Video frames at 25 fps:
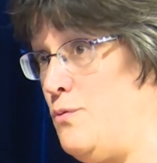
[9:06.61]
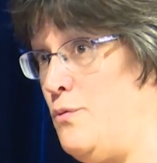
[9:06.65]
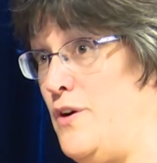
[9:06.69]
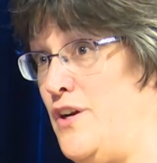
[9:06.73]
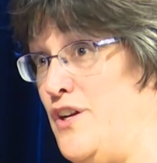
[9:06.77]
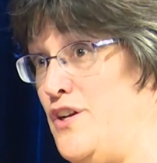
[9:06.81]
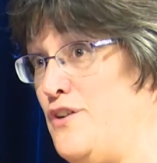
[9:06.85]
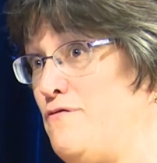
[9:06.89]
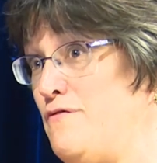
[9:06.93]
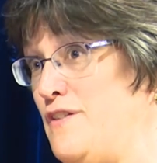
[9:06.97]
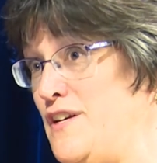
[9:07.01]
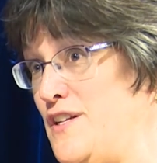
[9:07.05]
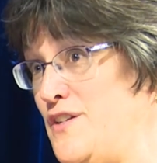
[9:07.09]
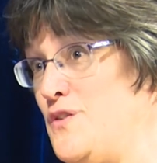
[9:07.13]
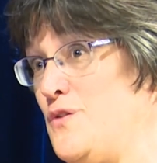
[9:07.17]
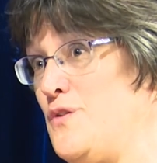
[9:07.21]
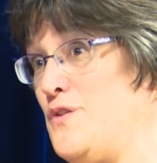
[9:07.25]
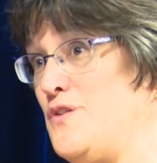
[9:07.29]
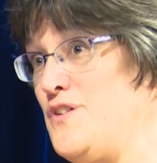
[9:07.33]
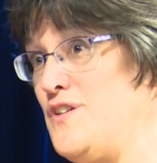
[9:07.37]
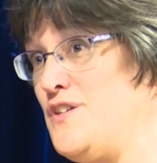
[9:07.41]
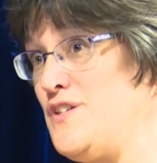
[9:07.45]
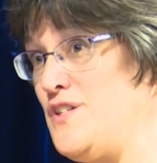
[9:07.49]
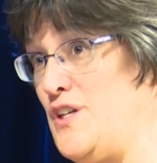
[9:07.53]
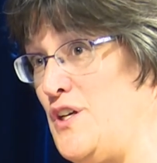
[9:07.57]
where your
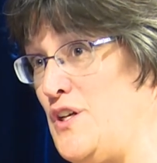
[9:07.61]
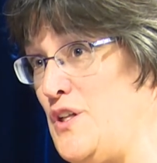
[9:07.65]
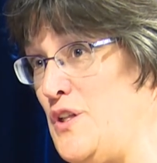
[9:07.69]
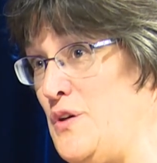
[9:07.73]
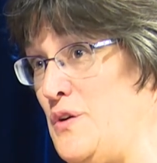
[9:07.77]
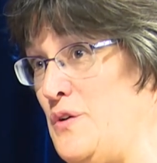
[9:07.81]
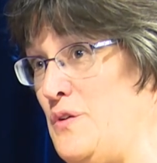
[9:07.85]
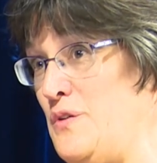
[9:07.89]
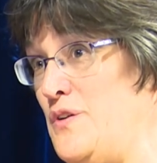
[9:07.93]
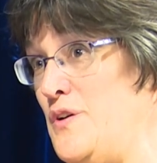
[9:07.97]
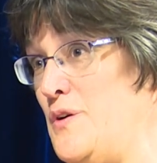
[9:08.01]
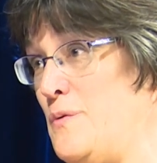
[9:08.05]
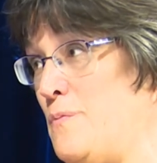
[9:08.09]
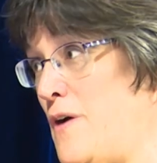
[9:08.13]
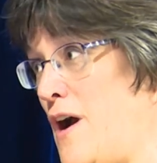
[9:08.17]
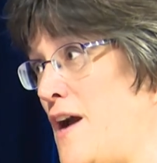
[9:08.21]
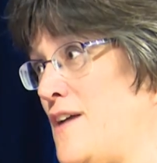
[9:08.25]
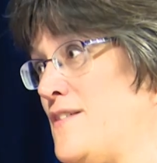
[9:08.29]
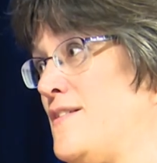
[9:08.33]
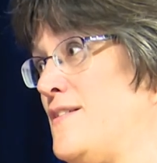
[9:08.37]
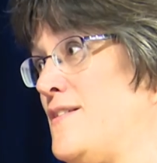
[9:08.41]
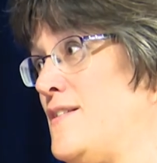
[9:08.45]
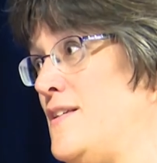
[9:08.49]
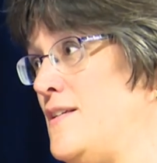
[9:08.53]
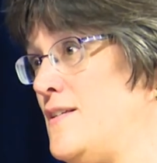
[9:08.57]
resources include your
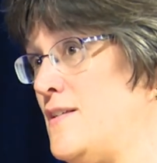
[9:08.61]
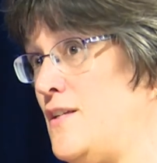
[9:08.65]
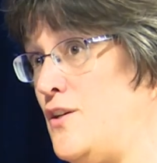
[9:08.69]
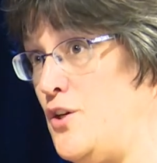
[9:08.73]
processes